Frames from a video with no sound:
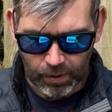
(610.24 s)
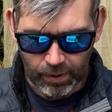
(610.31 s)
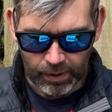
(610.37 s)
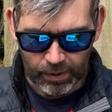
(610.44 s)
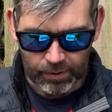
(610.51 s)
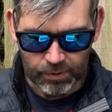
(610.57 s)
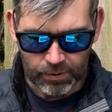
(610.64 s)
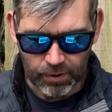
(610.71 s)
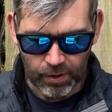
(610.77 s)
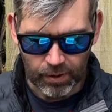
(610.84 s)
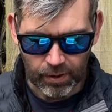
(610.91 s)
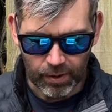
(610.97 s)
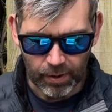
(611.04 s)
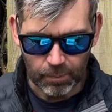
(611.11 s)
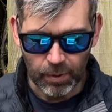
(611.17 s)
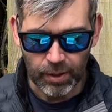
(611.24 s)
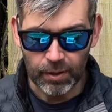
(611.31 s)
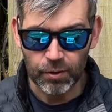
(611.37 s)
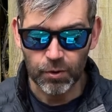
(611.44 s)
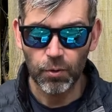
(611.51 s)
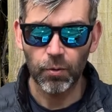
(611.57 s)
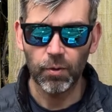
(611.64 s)
and
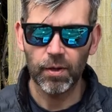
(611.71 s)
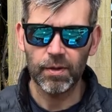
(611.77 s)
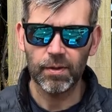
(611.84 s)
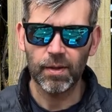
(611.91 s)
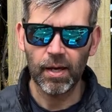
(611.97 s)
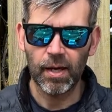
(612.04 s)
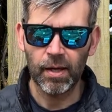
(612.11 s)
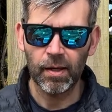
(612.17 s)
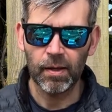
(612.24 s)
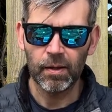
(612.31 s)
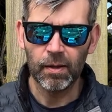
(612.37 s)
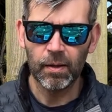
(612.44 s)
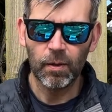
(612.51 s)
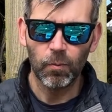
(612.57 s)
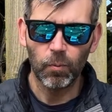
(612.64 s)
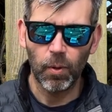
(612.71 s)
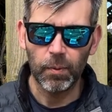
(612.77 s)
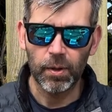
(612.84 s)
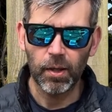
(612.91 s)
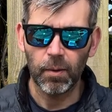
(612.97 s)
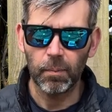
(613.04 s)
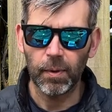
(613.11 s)
making sure that it's there when we
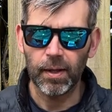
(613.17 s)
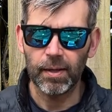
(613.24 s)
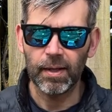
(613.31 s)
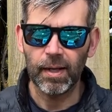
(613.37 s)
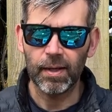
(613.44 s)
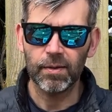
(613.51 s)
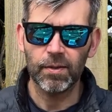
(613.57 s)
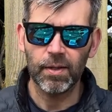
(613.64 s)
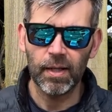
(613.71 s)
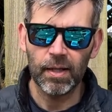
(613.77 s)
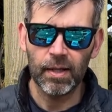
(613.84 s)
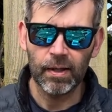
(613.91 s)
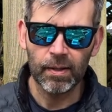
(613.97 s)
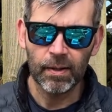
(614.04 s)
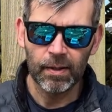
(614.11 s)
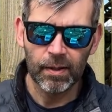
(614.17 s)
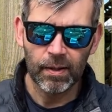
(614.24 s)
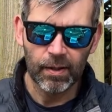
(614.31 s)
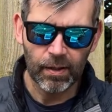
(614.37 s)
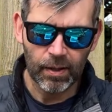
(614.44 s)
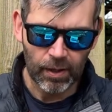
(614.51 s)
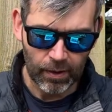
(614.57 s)
come back next year,
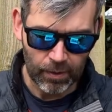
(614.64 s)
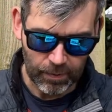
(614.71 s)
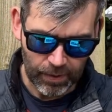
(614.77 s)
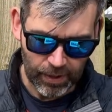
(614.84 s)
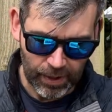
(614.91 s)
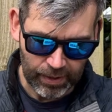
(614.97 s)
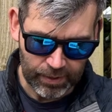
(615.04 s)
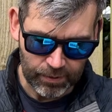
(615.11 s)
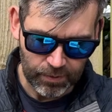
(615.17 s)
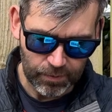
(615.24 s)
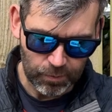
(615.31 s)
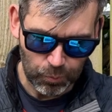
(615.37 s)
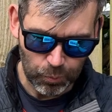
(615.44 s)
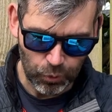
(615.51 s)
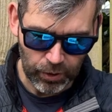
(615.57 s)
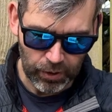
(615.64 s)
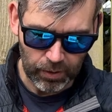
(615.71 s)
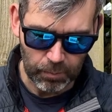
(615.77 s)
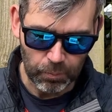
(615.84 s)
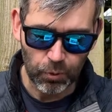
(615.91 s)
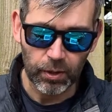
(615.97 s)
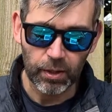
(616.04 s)
and bring
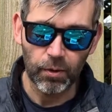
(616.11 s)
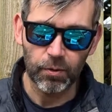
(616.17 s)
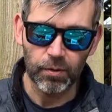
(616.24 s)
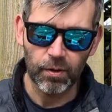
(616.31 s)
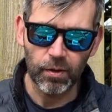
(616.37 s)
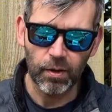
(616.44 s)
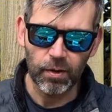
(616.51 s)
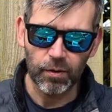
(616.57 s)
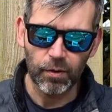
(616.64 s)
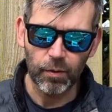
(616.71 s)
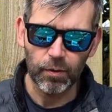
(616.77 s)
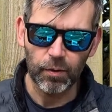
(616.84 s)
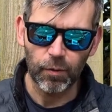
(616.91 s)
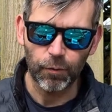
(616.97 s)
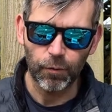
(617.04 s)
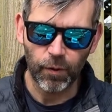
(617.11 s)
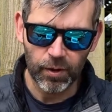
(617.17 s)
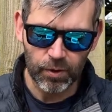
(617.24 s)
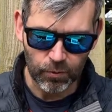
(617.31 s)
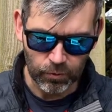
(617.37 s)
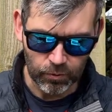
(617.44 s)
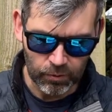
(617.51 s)
it onto the
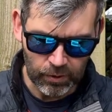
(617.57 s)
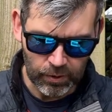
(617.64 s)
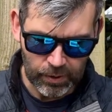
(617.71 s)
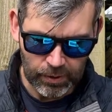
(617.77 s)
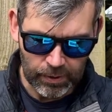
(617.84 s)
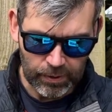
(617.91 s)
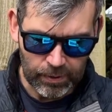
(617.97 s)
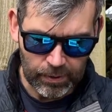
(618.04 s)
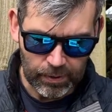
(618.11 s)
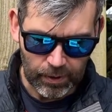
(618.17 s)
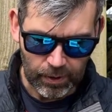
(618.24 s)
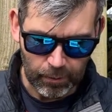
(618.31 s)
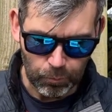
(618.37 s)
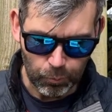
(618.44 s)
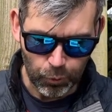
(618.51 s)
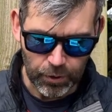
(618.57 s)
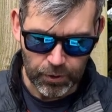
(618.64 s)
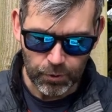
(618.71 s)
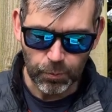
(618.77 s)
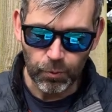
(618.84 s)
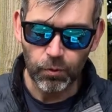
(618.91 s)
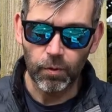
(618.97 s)
final
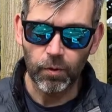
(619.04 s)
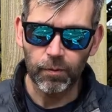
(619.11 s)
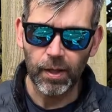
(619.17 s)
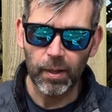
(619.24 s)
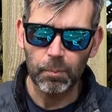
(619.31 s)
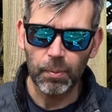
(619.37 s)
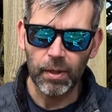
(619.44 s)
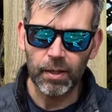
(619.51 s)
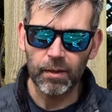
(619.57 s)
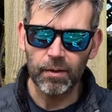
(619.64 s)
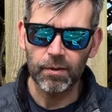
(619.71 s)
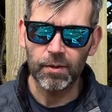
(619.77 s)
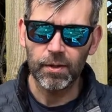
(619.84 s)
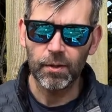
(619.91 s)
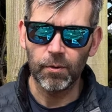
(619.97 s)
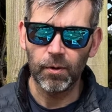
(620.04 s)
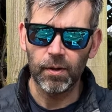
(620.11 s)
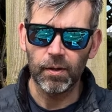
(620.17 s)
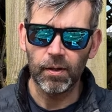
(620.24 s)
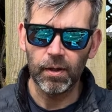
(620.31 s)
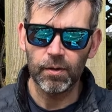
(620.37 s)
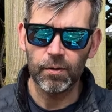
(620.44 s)
principle of that being considerate,
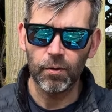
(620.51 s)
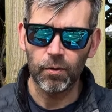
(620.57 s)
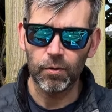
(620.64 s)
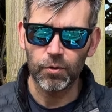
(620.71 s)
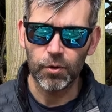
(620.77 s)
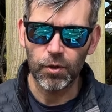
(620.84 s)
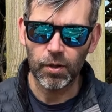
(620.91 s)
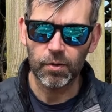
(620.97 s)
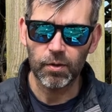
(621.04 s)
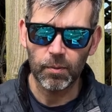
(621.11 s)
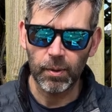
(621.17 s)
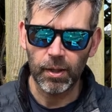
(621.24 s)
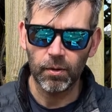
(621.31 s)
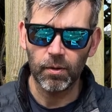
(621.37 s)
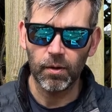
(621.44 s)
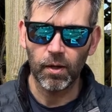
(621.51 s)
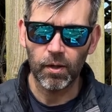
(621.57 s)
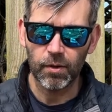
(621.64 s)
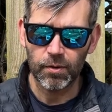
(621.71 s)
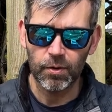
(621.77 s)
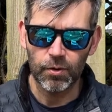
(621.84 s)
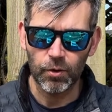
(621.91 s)
that it's not just about
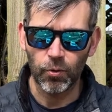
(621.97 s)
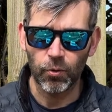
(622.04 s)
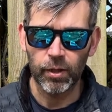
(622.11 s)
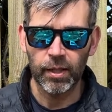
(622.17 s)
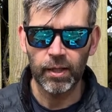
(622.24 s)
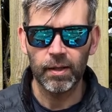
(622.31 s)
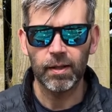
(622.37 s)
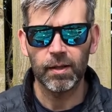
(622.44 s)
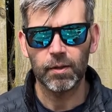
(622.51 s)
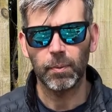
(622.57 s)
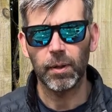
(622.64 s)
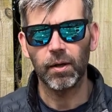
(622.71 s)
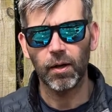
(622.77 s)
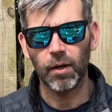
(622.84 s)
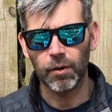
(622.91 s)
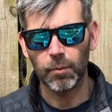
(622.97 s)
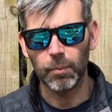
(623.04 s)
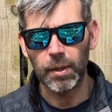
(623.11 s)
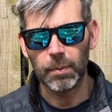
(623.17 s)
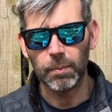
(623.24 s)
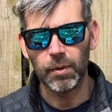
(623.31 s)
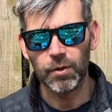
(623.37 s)
us enjoying it, it's about other
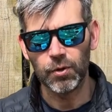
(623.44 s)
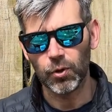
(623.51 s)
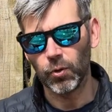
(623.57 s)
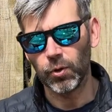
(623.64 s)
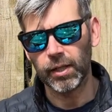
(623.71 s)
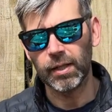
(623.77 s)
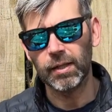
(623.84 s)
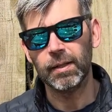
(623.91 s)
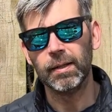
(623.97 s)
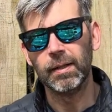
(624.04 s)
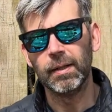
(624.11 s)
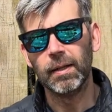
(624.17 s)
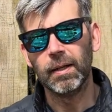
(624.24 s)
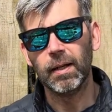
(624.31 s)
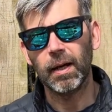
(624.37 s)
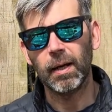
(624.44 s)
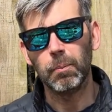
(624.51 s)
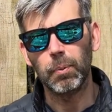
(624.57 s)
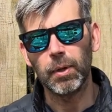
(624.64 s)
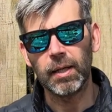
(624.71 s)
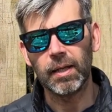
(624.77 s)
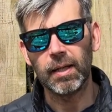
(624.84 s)
people enjoying it and
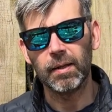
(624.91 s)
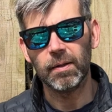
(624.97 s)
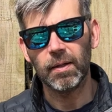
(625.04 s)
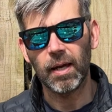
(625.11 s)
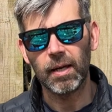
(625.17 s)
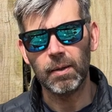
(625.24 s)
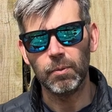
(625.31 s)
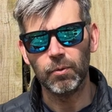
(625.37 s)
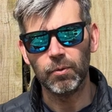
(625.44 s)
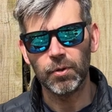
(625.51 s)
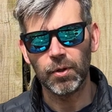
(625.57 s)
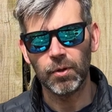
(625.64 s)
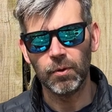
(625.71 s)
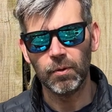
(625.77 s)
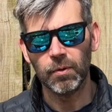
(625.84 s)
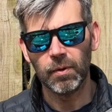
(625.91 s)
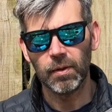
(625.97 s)
being able to